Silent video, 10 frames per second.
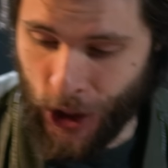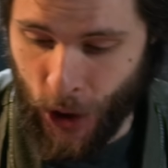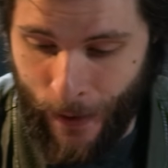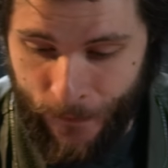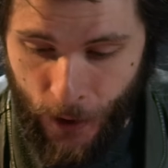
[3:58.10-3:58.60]

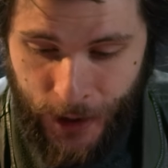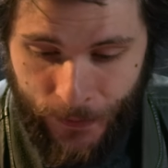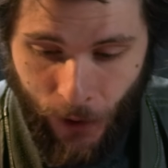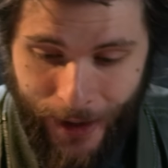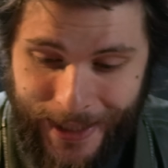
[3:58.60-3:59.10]
to, and first
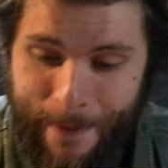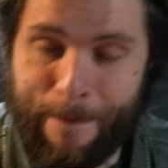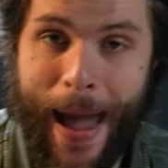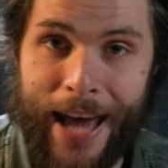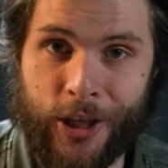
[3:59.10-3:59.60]
of all is the
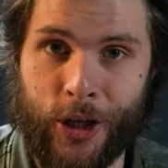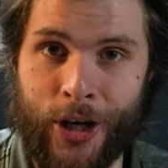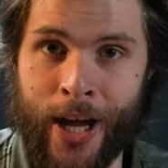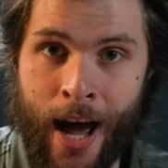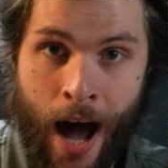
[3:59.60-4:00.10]

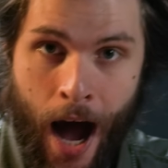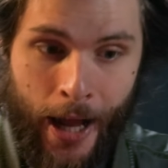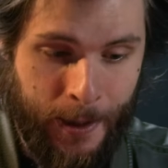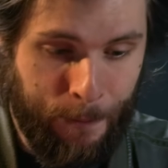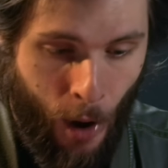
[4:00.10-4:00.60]
pattern
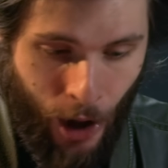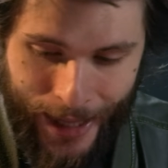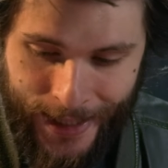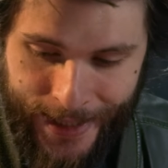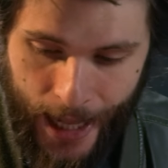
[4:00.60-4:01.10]
on the ball
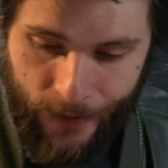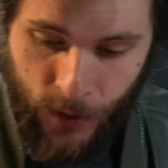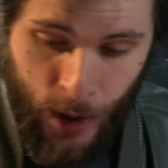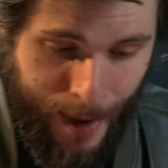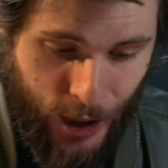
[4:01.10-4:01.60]
itself.
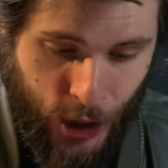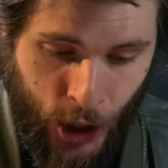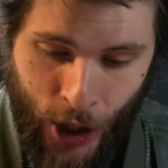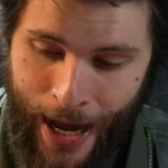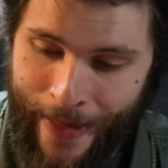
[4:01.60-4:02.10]
You want to make
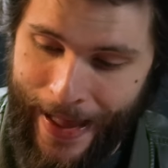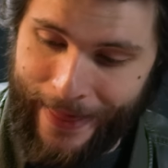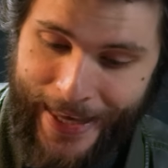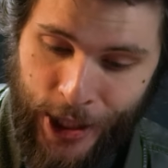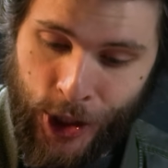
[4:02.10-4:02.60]
sure
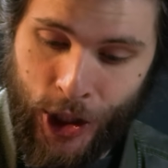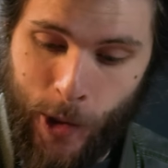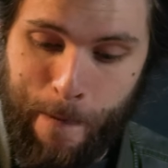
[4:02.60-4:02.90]
that these two